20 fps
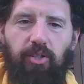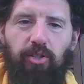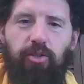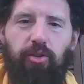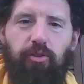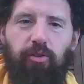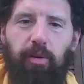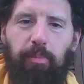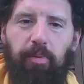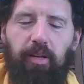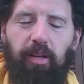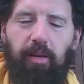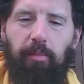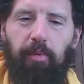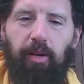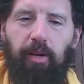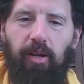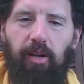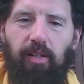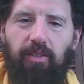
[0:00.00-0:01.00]
or
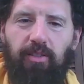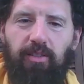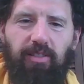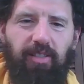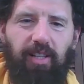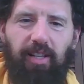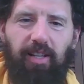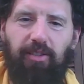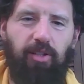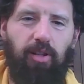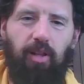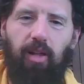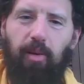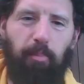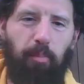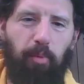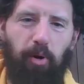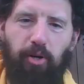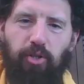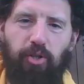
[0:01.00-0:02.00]
epidemiologists, it's like there's a lot of
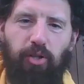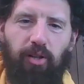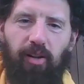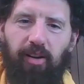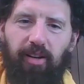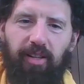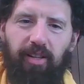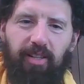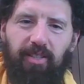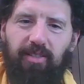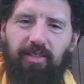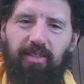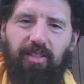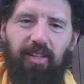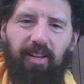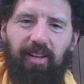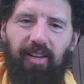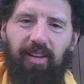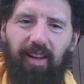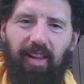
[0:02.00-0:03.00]
martial artists
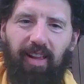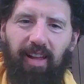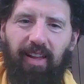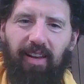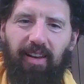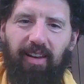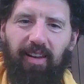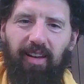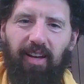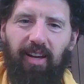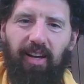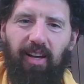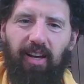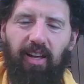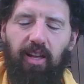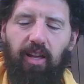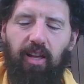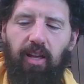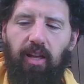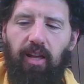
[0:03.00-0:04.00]
and
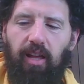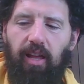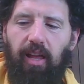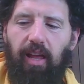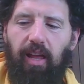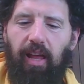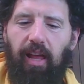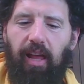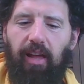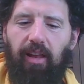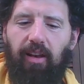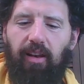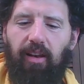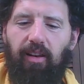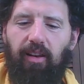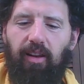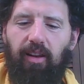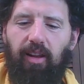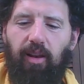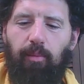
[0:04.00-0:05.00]

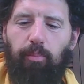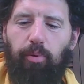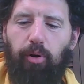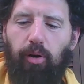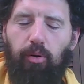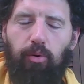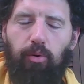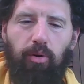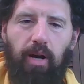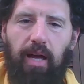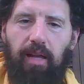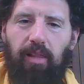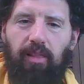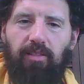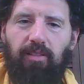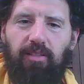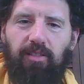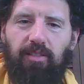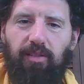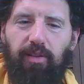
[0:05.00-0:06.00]
parkour
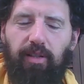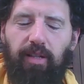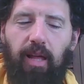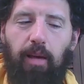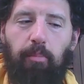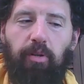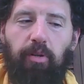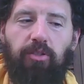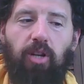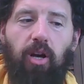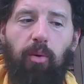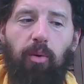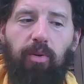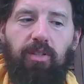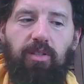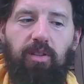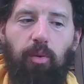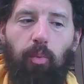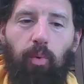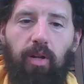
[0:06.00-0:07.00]
athletes and stuff like that, but it's
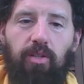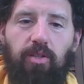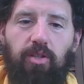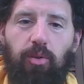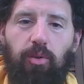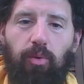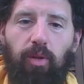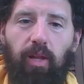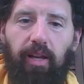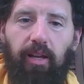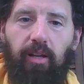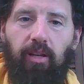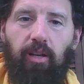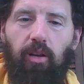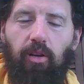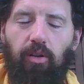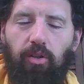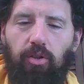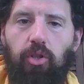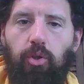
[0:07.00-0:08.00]
always the ones who like
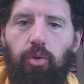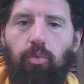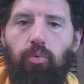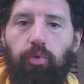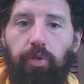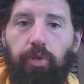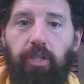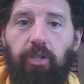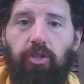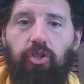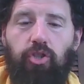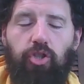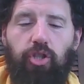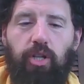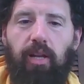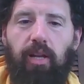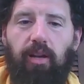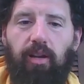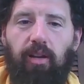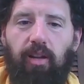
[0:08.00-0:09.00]
do real
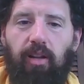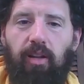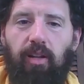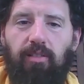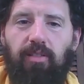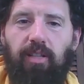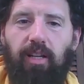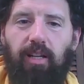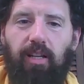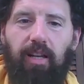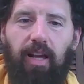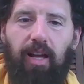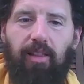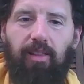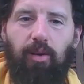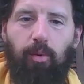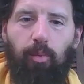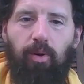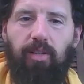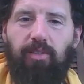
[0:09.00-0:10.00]
shit. It's like not
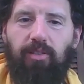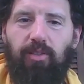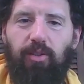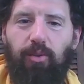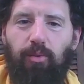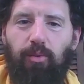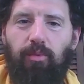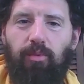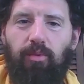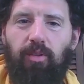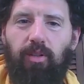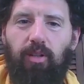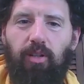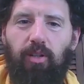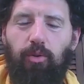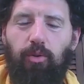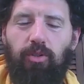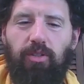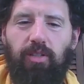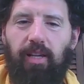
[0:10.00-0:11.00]
the ones who
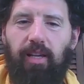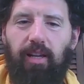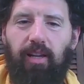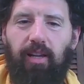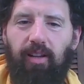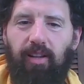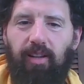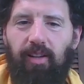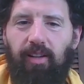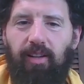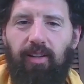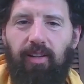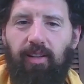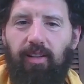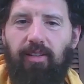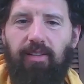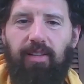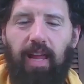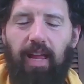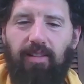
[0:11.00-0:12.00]
just like
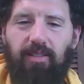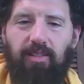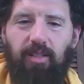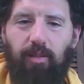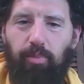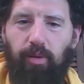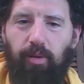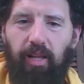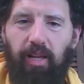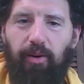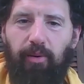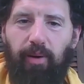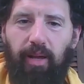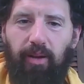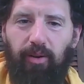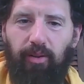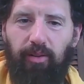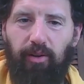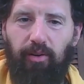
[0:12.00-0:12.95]
dance and play around on the